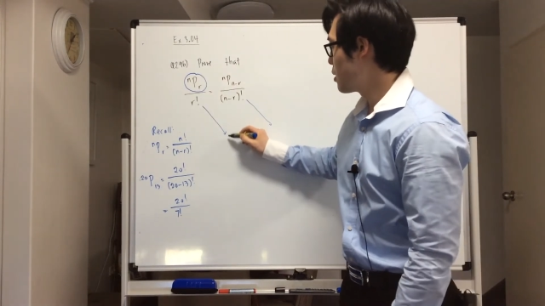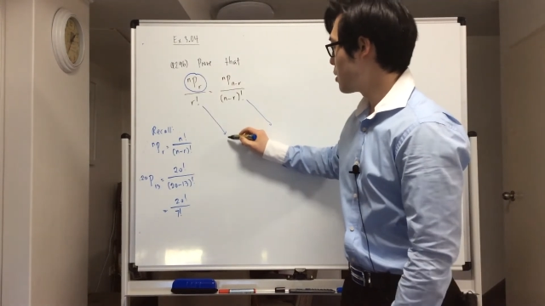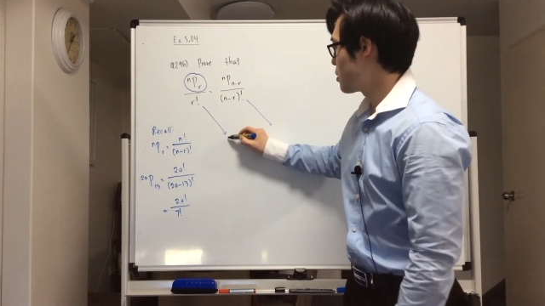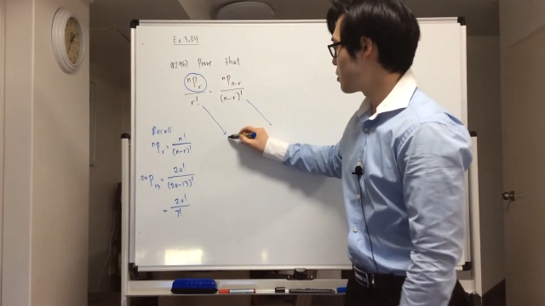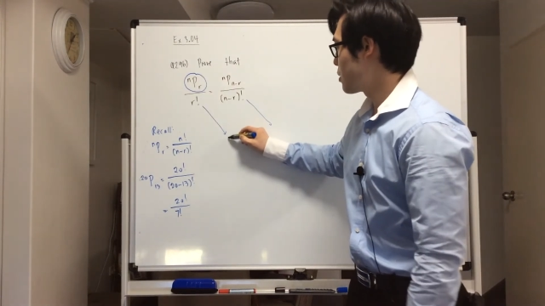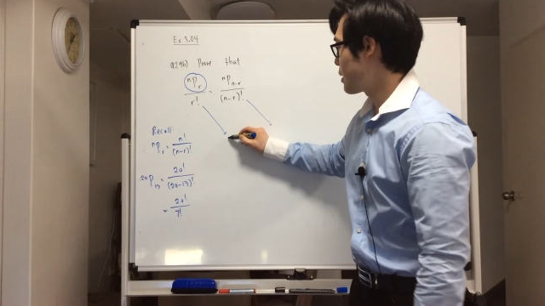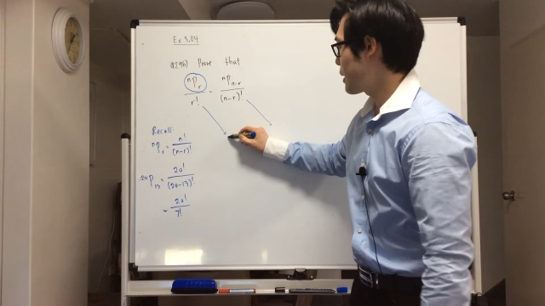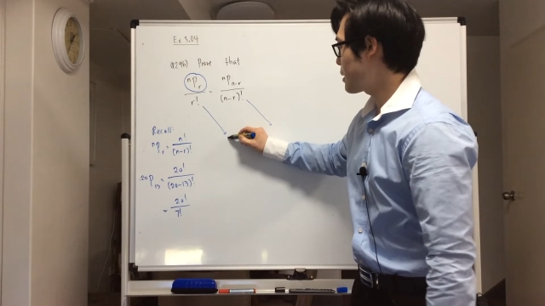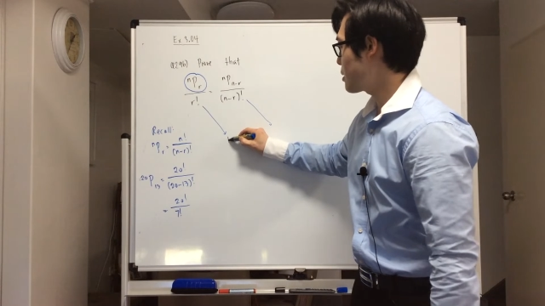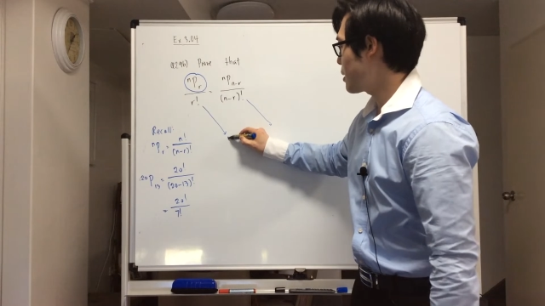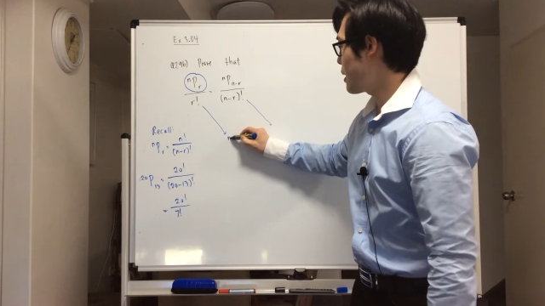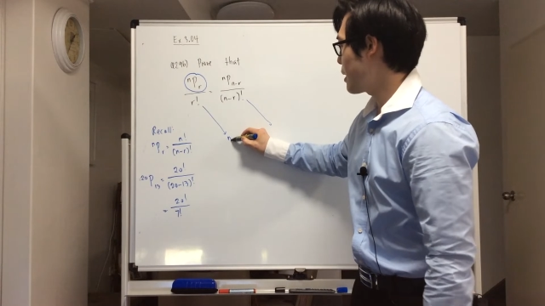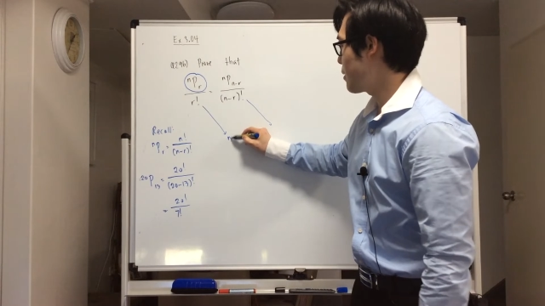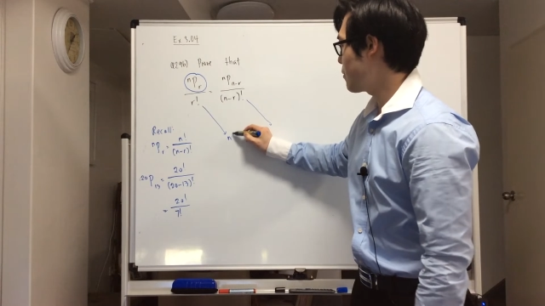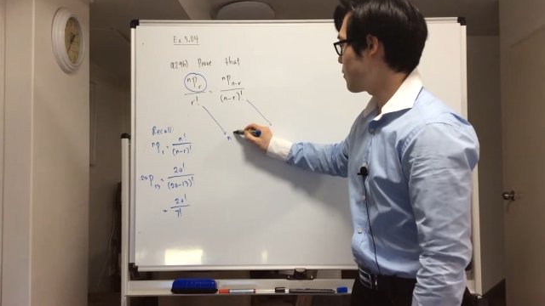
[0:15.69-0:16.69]
So
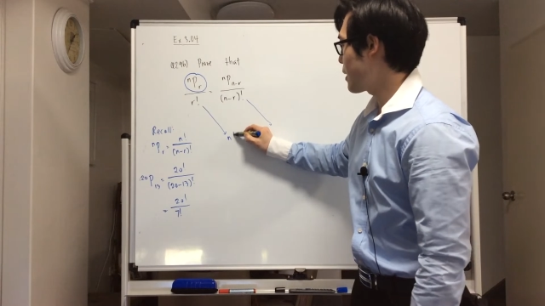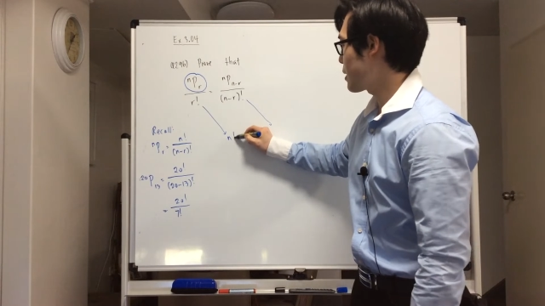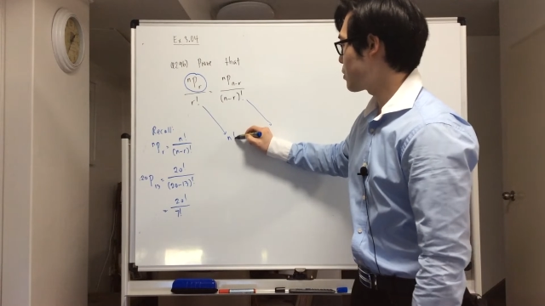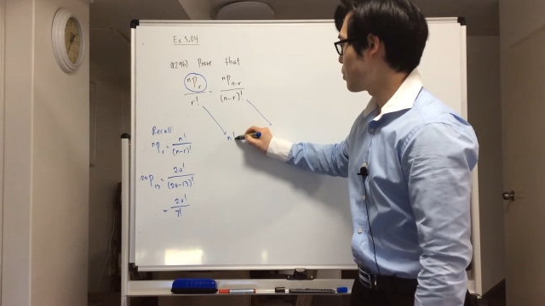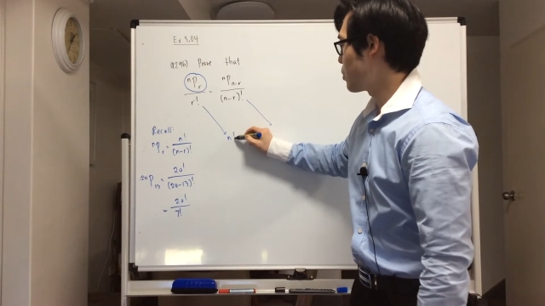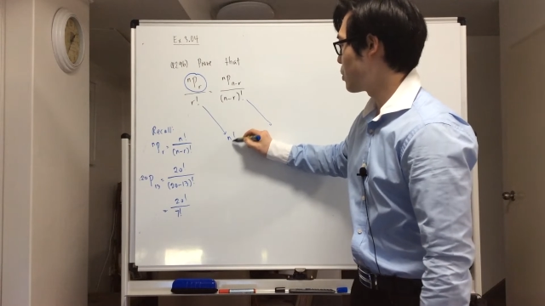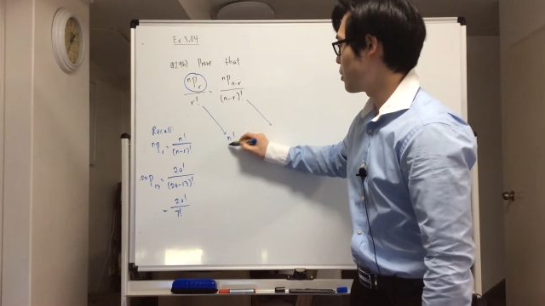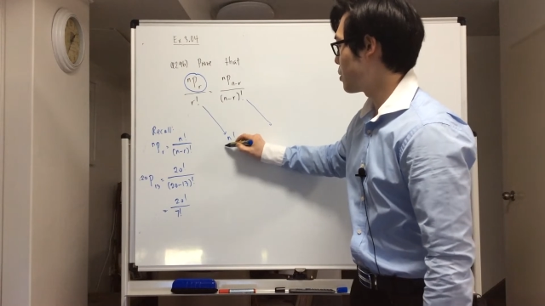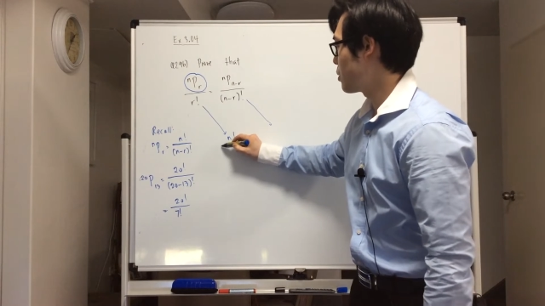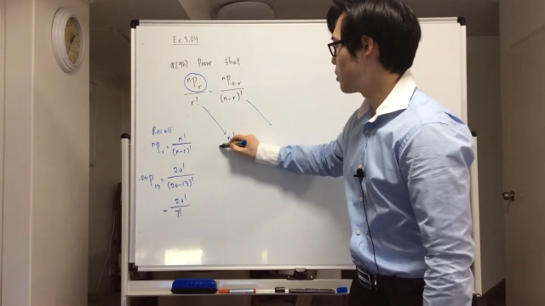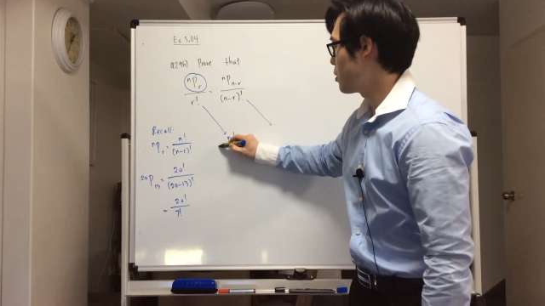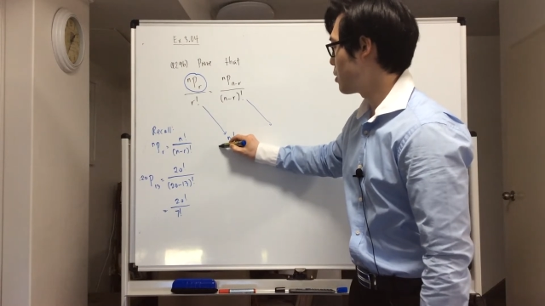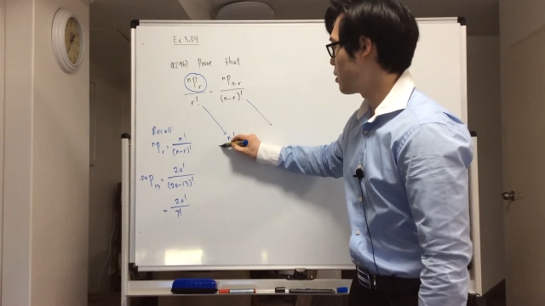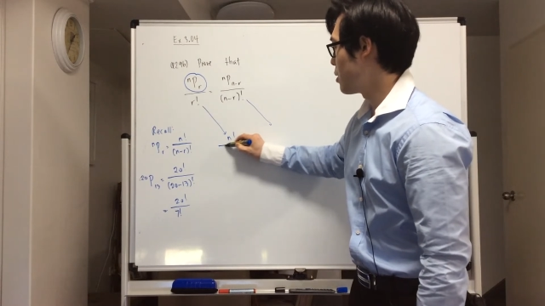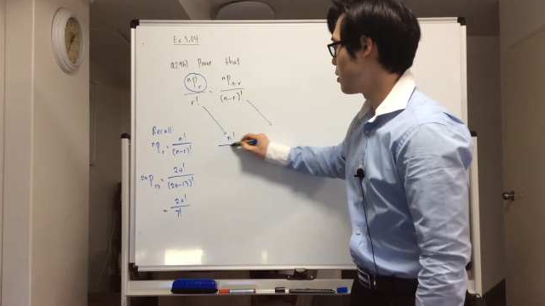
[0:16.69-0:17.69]
that's n factorial
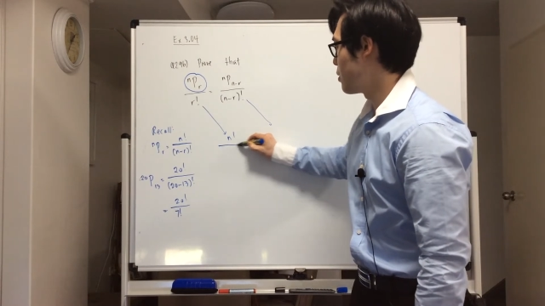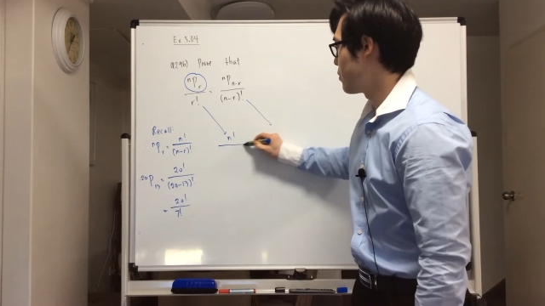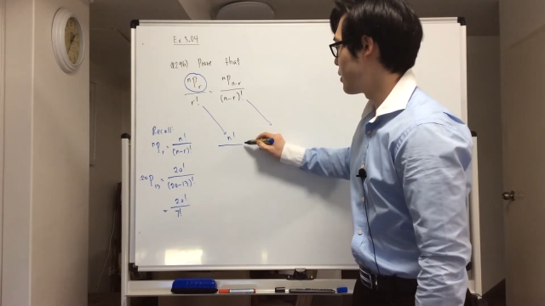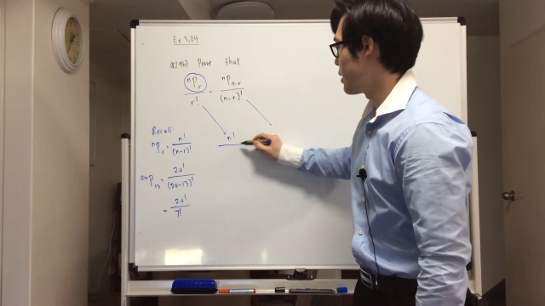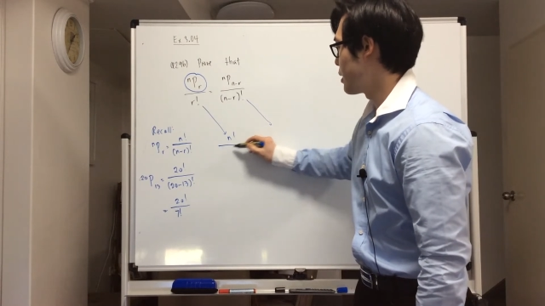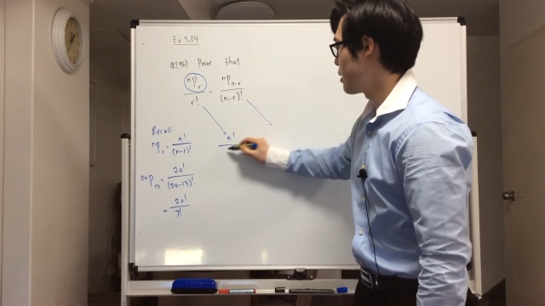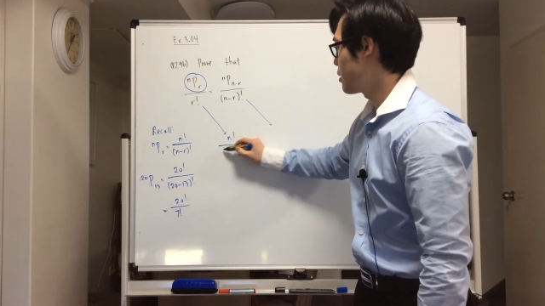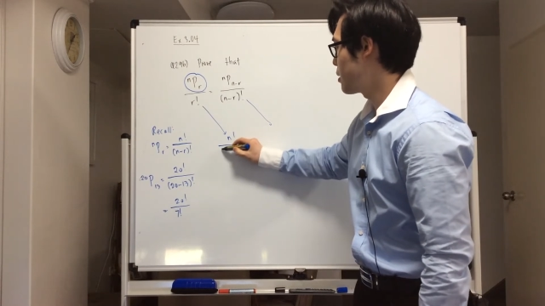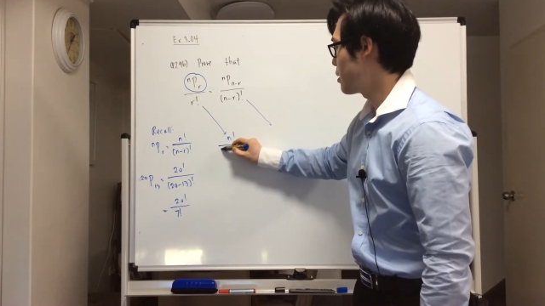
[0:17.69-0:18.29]
over